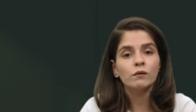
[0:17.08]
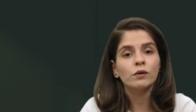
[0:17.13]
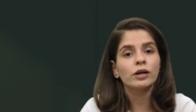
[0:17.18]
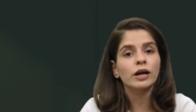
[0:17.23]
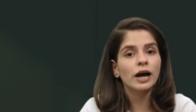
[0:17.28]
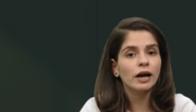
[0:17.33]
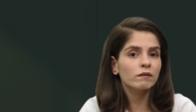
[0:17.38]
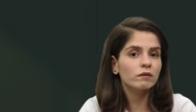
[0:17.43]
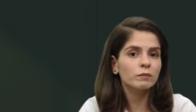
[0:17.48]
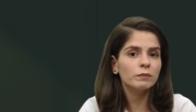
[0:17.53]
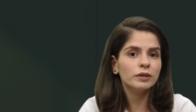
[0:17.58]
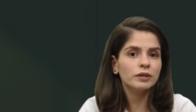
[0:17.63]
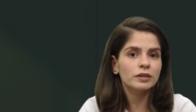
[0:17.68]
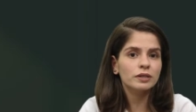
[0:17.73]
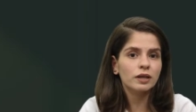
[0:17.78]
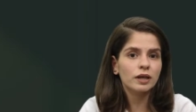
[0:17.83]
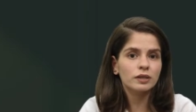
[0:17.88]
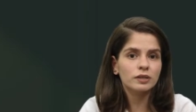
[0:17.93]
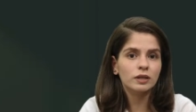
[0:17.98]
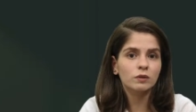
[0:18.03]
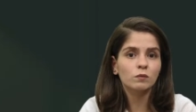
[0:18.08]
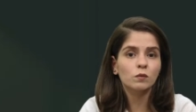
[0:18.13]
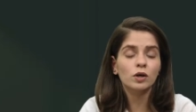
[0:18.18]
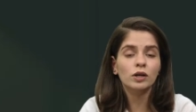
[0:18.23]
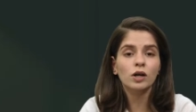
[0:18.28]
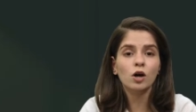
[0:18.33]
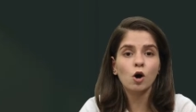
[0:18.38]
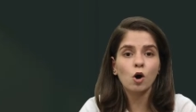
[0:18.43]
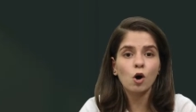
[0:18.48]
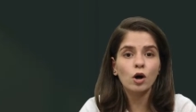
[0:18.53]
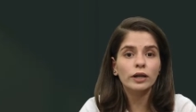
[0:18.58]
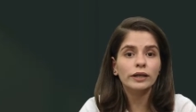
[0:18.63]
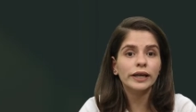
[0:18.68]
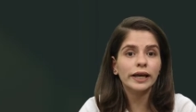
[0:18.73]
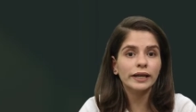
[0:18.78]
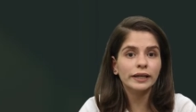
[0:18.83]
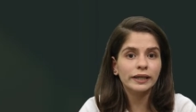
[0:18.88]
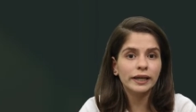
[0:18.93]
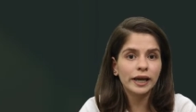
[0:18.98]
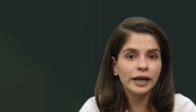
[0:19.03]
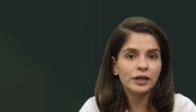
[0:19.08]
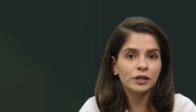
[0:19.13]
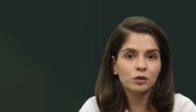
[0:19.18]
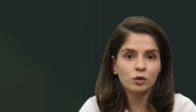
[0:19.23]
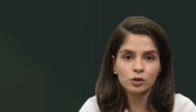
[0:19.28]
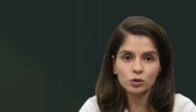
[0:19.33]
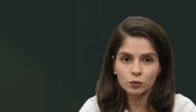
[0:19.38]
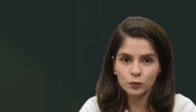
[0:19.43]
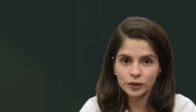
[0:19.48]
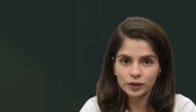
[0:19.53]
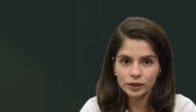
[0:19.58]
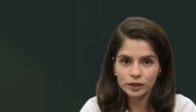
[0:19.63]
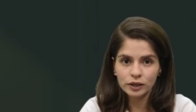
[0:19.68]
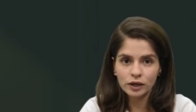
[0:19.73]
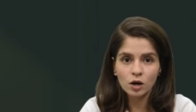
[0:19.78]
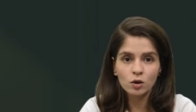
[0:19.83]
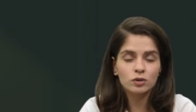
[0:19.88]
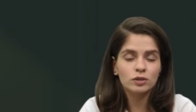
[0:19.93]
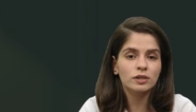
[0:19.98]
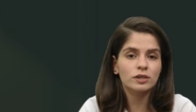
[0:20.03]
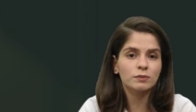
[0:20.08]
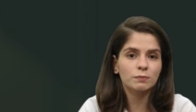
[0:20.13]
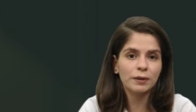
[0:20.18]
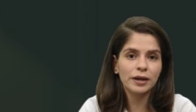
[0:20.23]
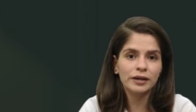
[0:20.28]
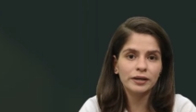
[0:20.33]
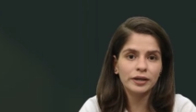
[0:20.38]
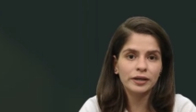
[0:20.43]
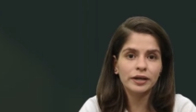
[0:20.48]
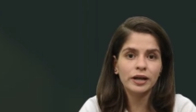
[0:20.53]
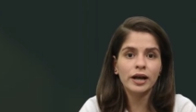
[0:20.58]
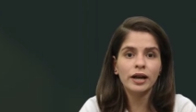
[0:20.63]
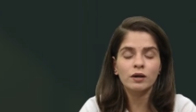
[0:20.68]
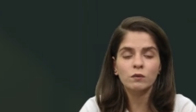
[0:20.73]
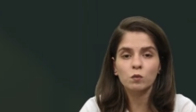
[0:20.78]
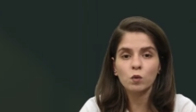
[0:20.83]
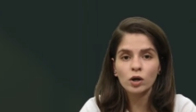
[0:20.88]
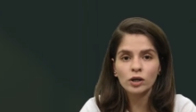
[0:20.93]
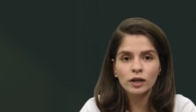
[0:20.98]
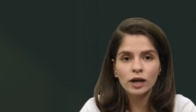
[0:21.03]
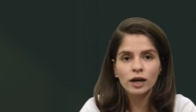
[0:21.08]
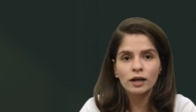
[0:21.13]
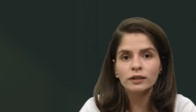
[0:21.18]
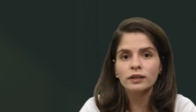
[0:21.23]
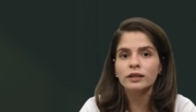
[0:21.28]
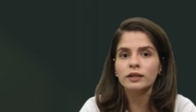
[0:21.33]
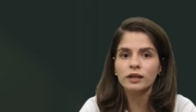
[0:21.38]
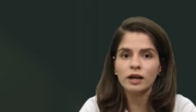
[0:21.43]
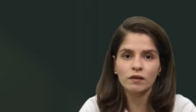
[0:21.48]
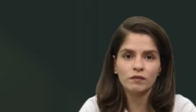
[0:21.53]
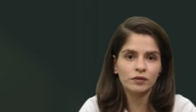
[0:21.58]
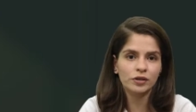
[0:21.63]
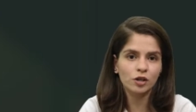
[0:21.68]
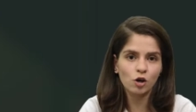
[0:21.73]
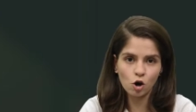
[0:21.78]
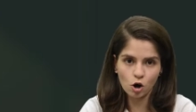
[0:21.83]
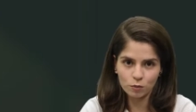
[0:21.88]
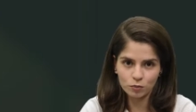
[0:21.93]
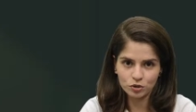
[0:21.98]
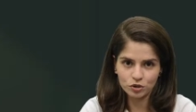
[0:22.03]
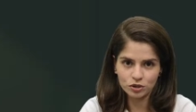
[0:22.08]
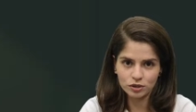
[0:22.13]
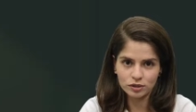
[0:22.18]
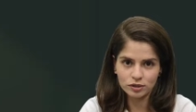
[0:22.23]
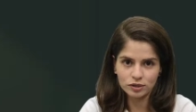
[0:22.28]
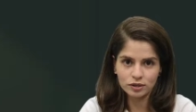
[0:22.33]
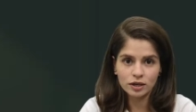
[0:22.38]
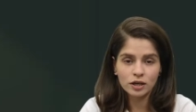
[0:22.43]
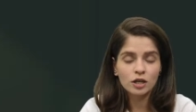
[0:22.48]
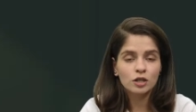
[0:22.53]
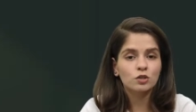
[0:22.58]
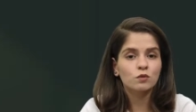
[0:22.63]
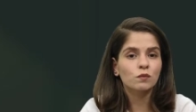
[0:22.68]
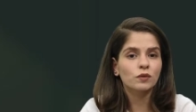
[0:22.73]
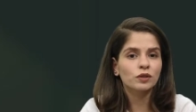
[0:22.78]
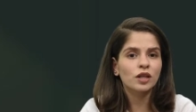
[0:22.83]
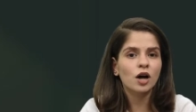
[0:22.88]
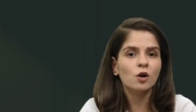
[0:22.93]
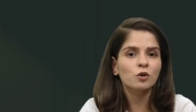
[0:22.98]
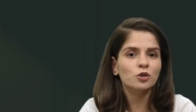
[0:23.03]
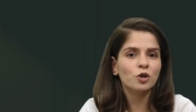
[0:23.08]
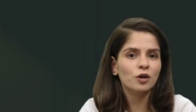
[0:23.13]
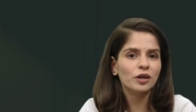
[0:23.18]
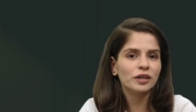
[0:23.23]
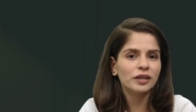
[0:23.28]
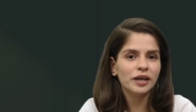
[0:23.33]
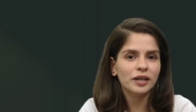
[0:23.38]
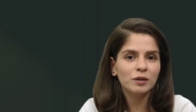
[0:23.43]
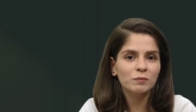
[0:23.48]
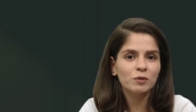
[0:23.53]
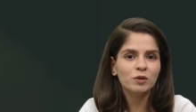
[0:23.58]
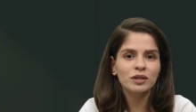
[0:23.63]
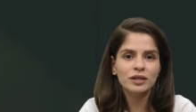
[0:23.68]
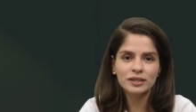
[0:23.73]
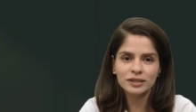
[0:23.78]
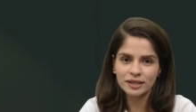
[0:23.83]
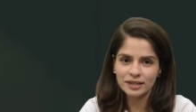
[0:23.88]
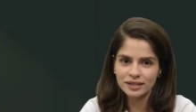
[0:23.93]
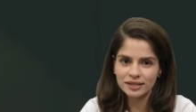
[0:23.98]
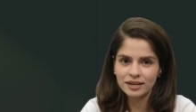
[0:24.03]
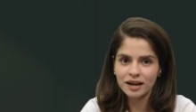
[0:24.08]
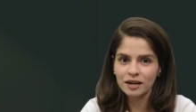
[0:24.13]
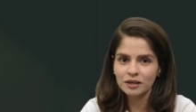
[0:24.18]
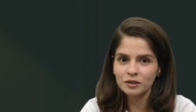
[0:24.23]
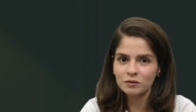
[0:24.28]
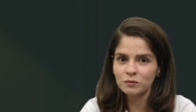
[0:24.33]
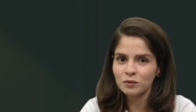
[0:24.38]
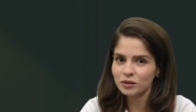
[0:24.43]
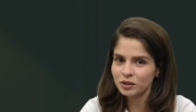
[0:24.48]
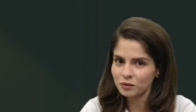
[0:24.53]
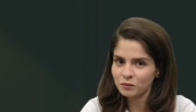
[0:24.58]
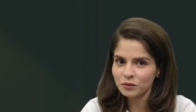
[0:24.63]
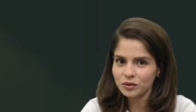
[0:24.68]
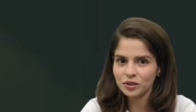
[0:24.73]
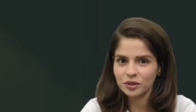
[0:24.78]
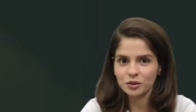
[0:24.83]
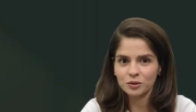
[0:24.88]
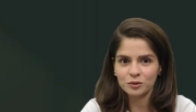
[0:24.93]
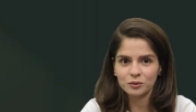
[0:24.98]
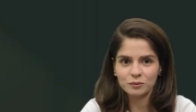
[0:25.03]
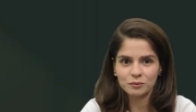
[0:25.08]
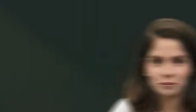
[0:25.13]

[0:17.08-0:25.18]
where I will be discussing what all can get your Twitter account suspended and what are the recovery options. So without talking anymore, let's get started with the video.